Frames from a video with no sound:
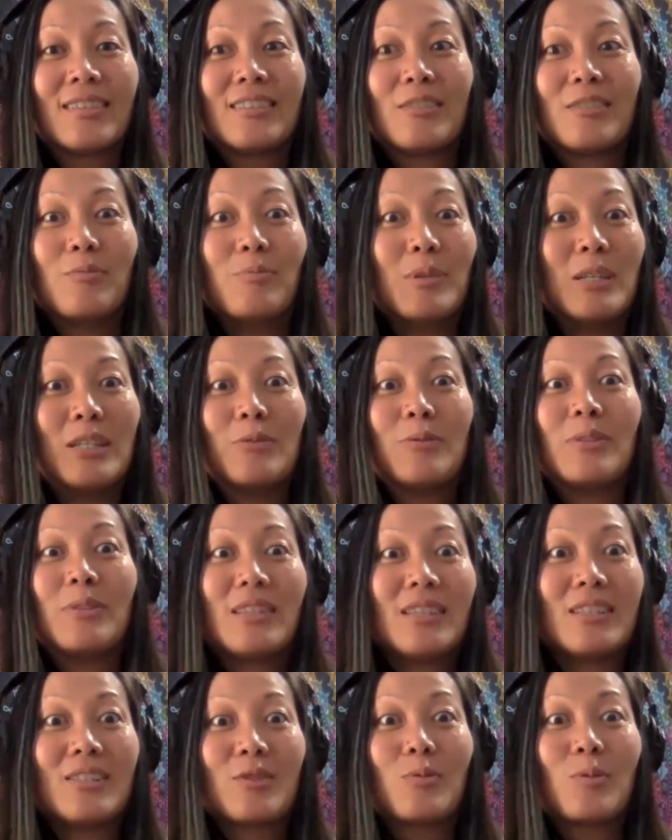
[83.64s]
to be with
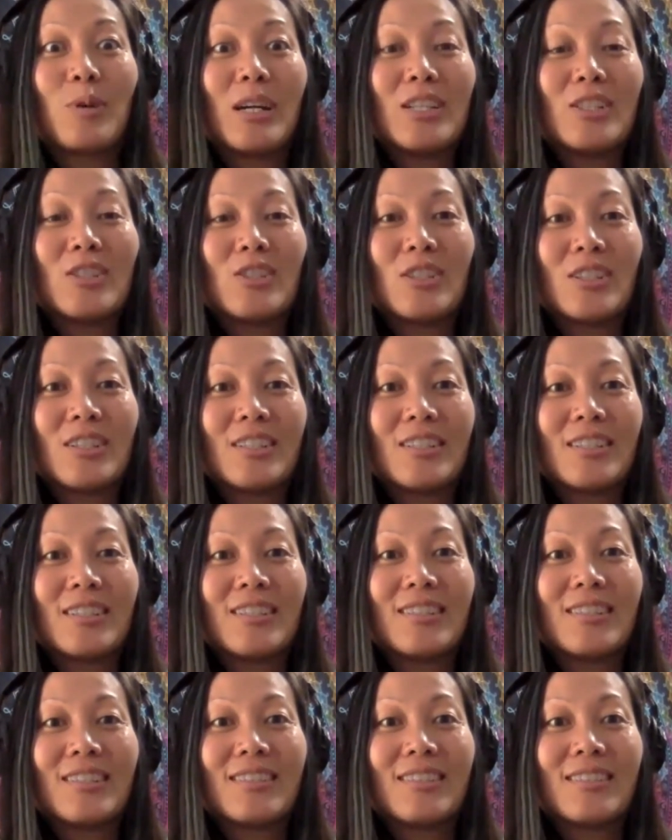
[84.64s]
these
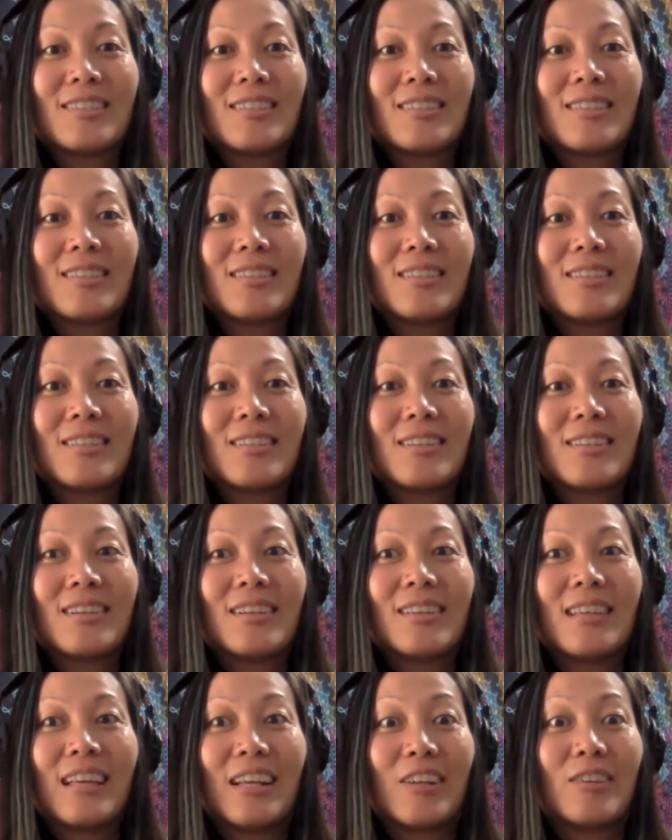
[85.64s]
questions
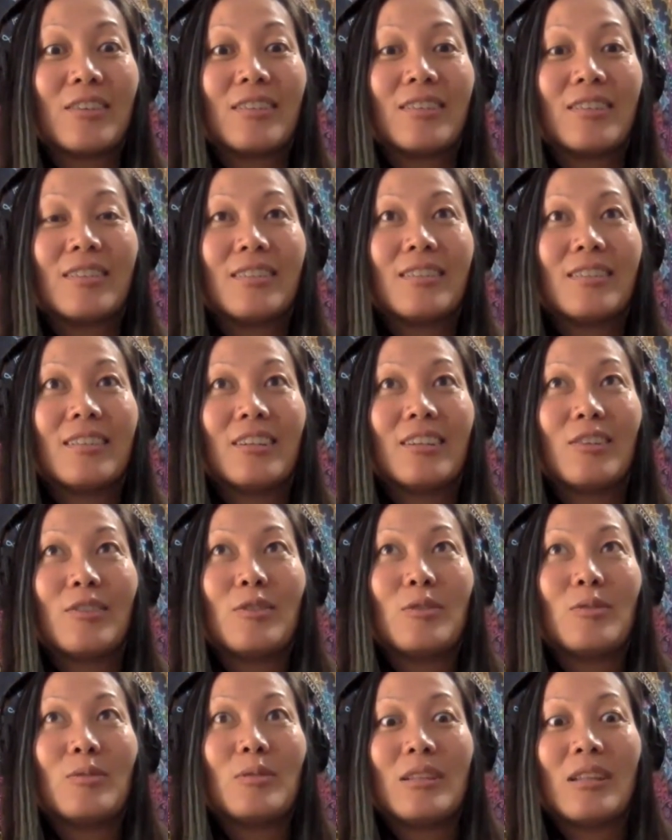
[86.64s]
that are,
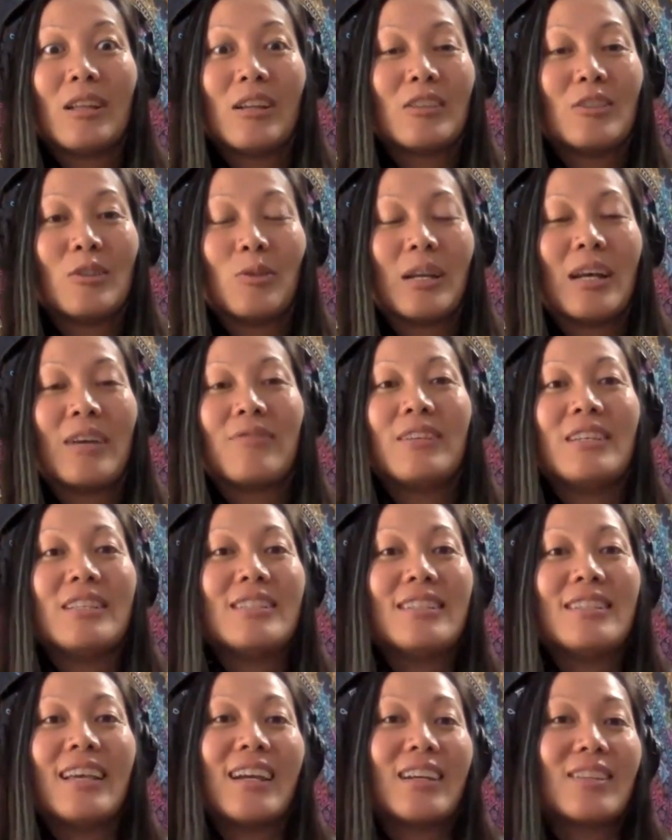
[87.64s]
that don't have
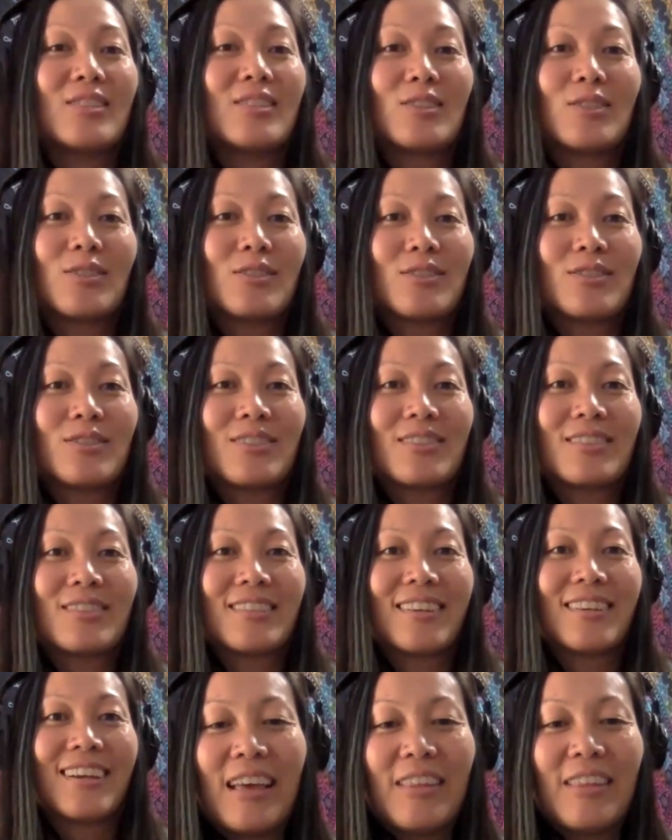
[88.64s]
easy answers.
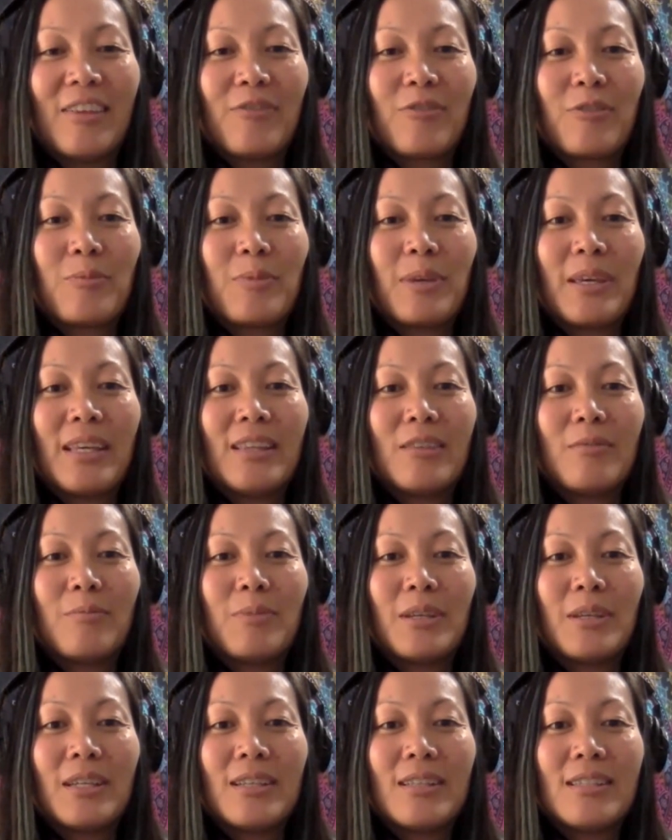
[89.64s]
I think for me, the
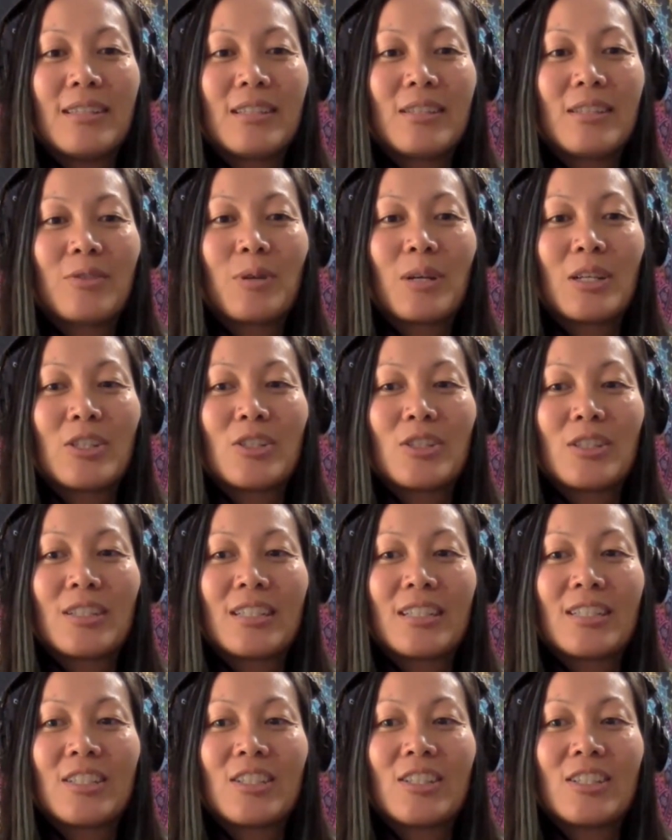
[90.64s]
biggest
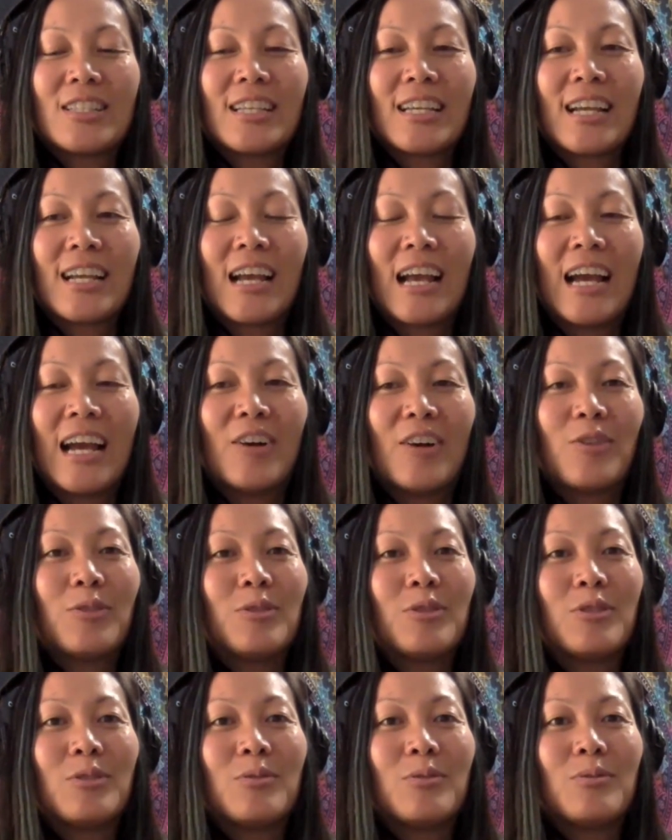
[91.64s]
question is just like, how
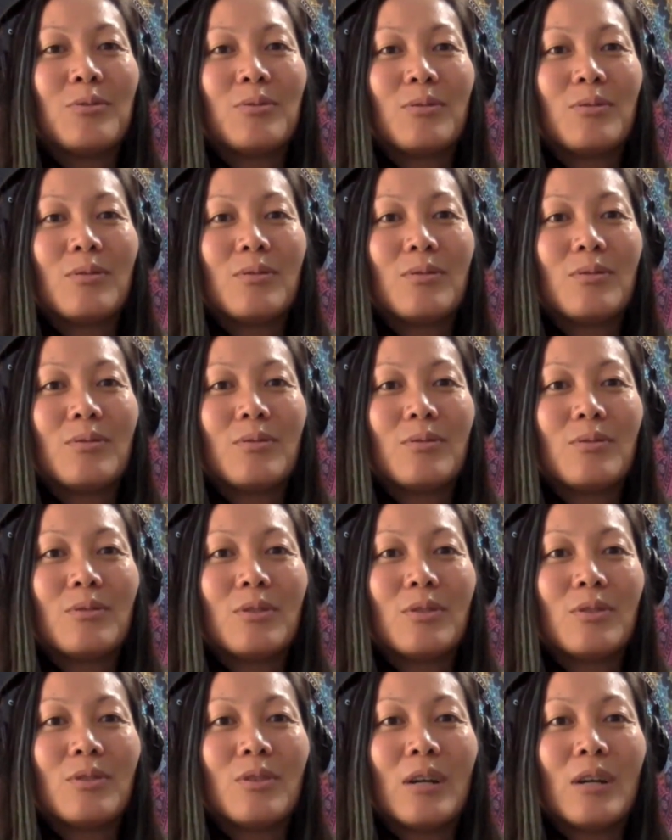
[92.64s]
do
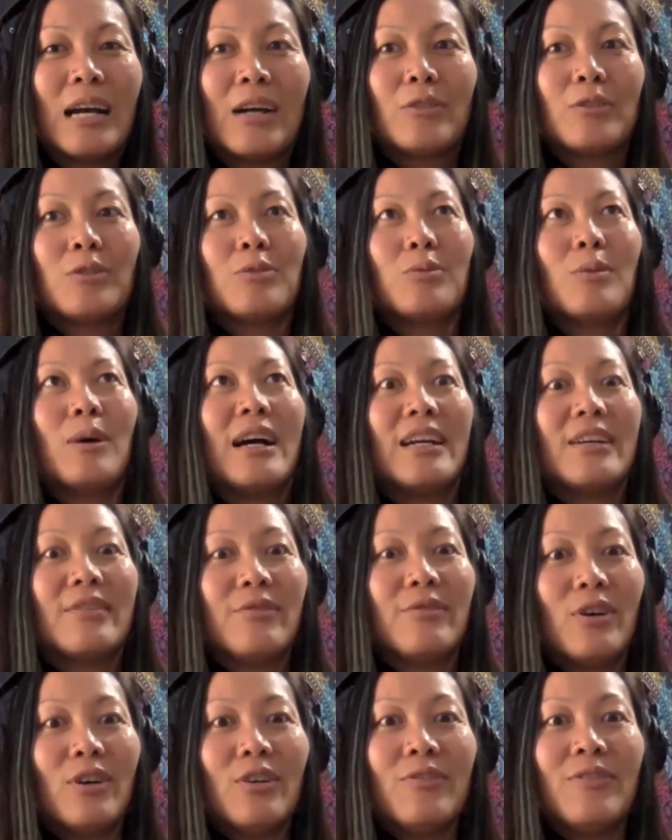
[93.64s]
I
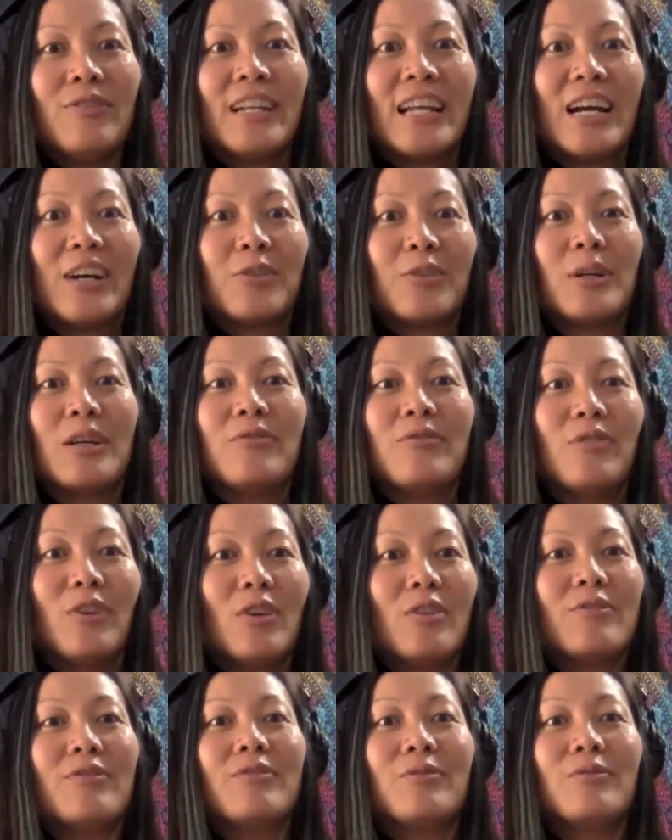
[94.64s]
evolve, and how do I
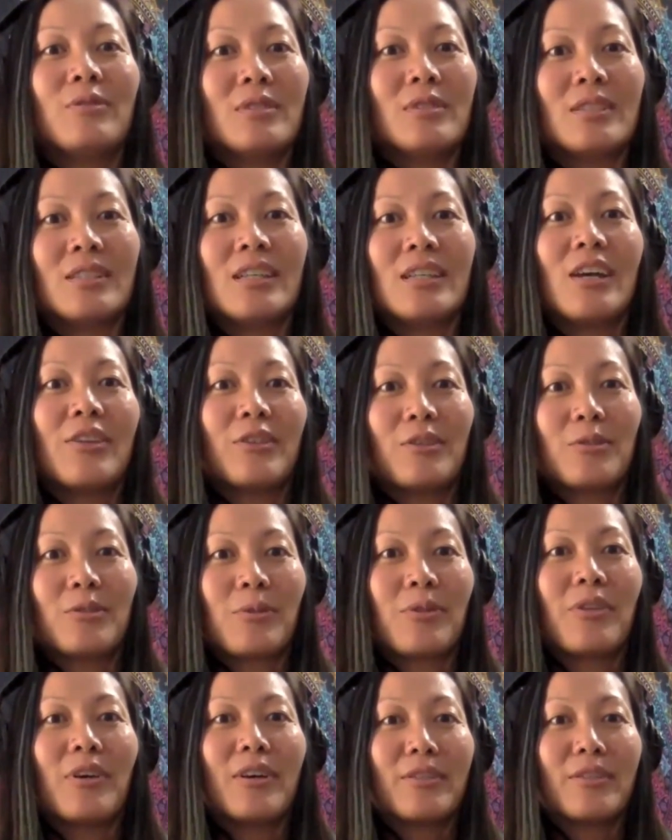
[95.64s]
evolve together
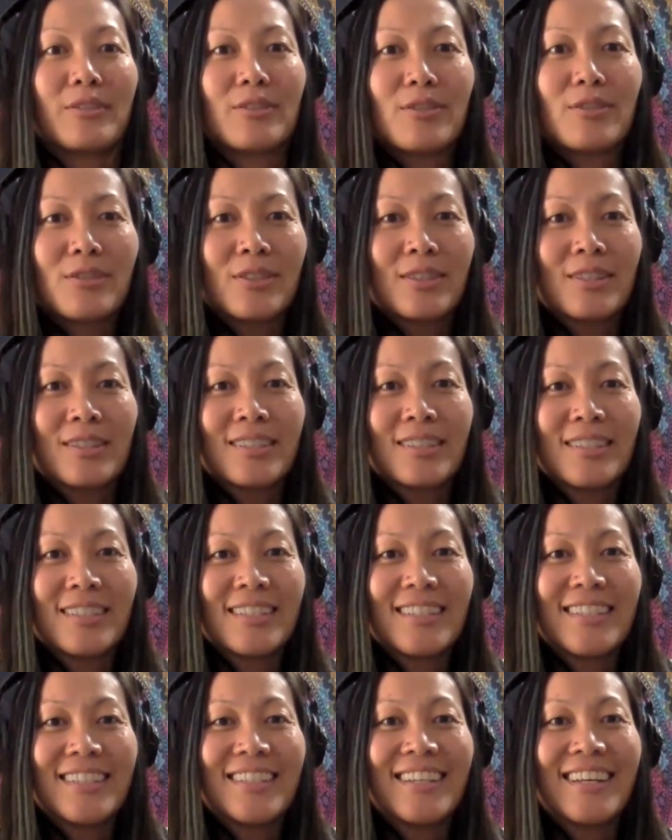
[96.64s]
with others?
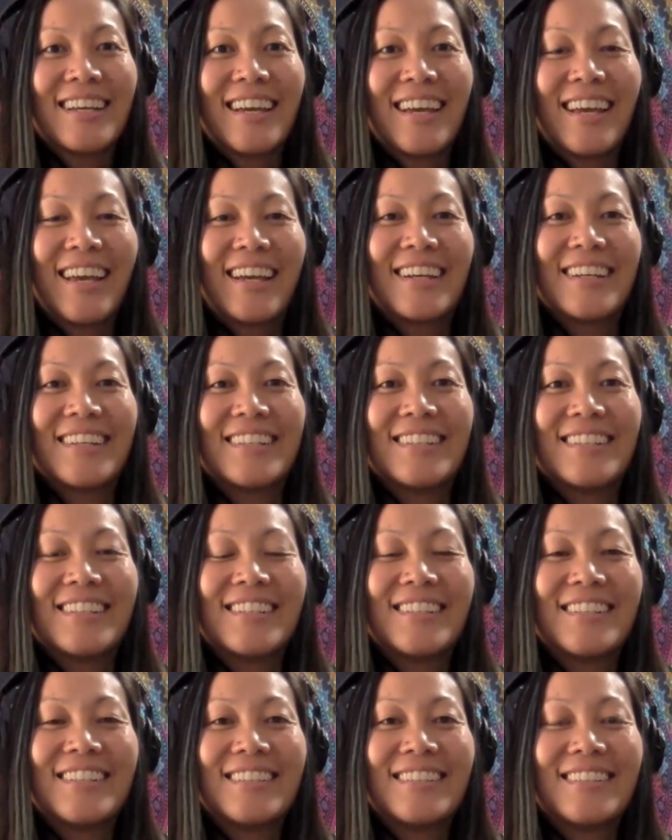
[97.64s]

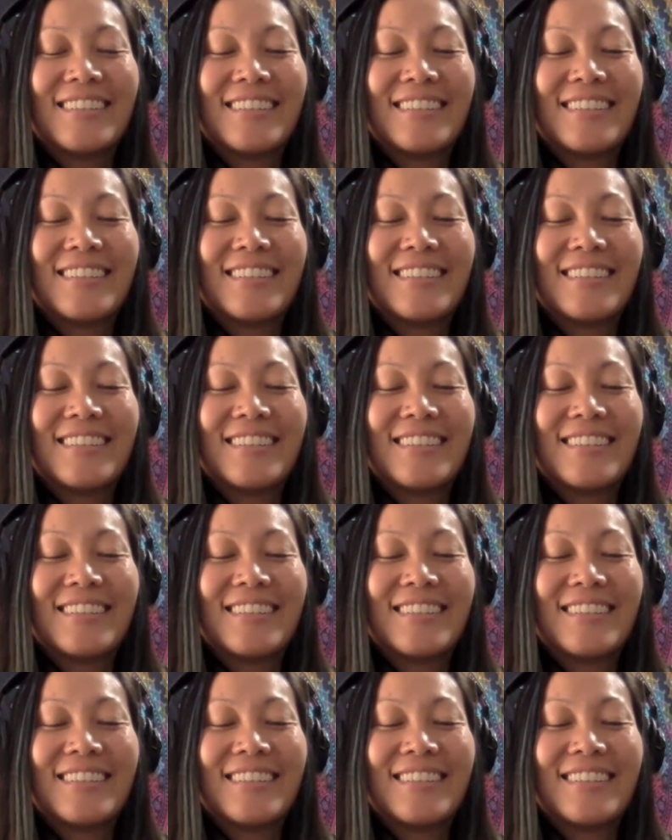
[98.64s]
And